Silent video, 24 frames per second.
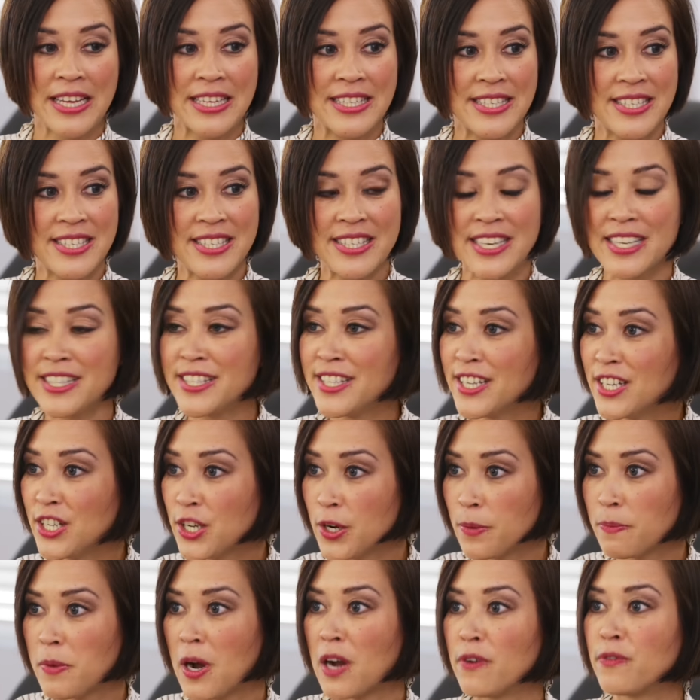sits in
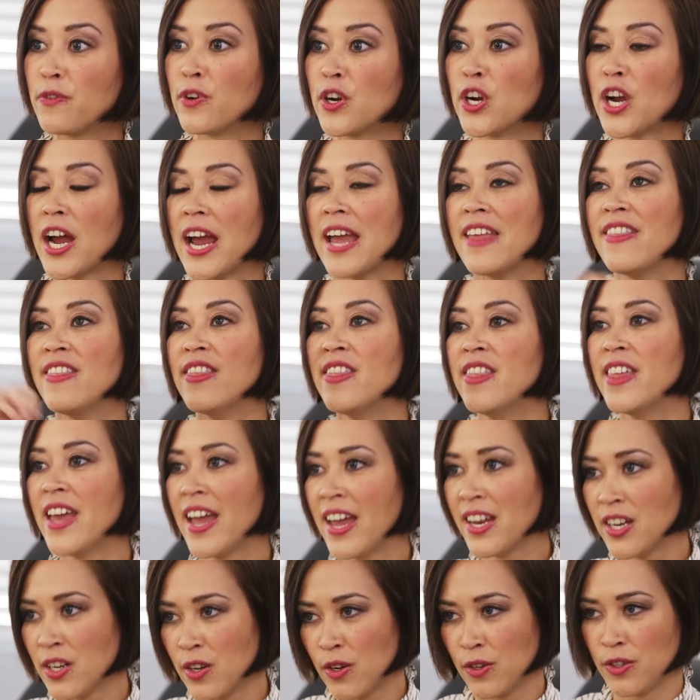your buffer, and
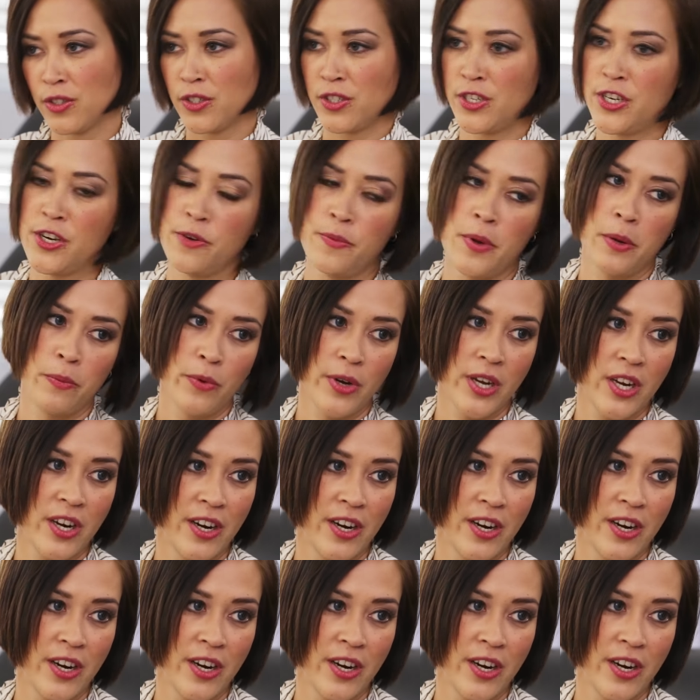then goes to your memory